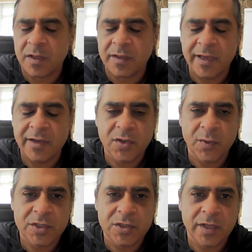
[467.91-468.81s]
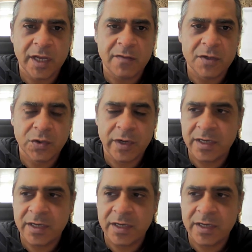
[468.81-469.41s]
Thank you so much, John Dayal, for joining